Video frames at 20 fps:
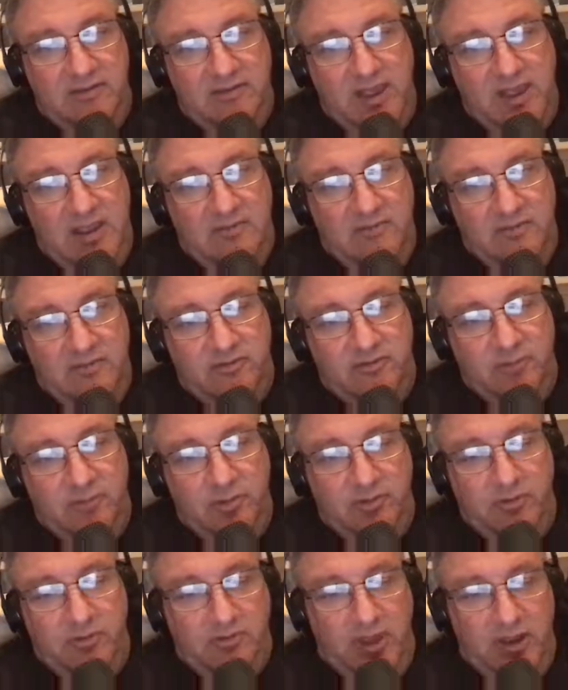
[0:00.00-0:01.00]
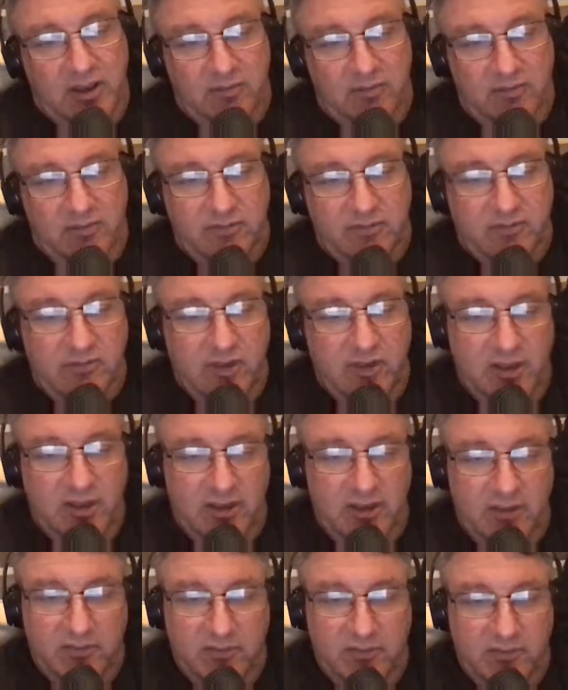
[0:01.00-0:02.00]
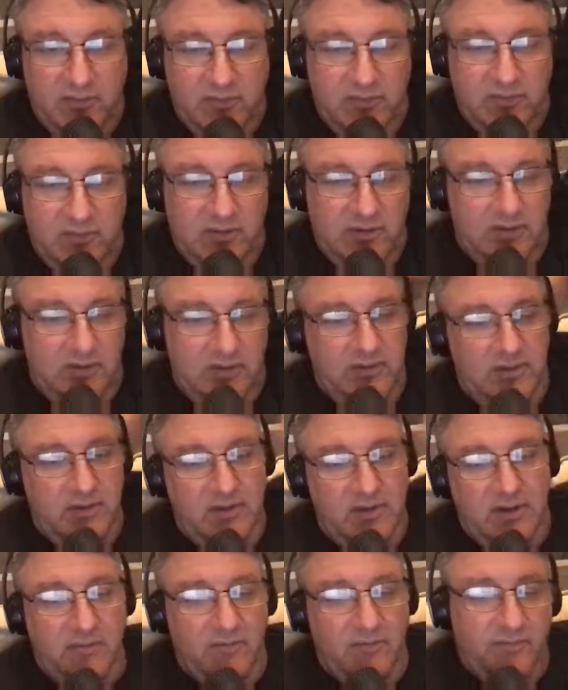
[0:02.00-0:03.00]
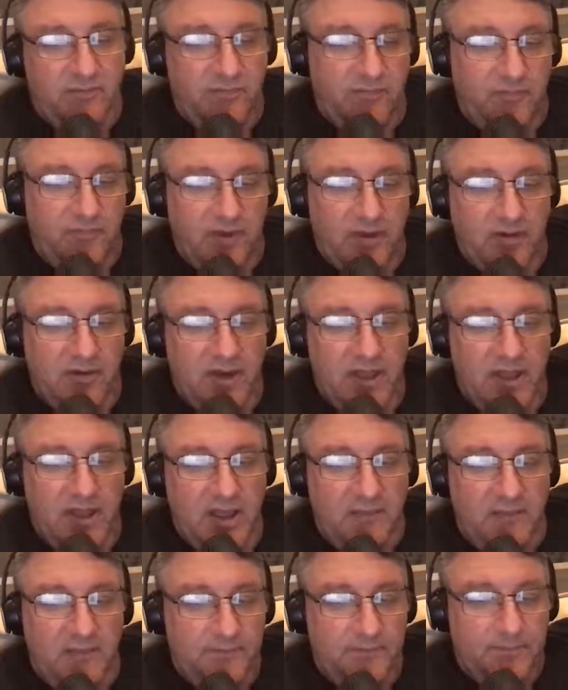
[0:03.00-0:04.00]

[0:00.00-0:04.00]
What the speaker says: guys at Jupiter Cycle and say, figure it out.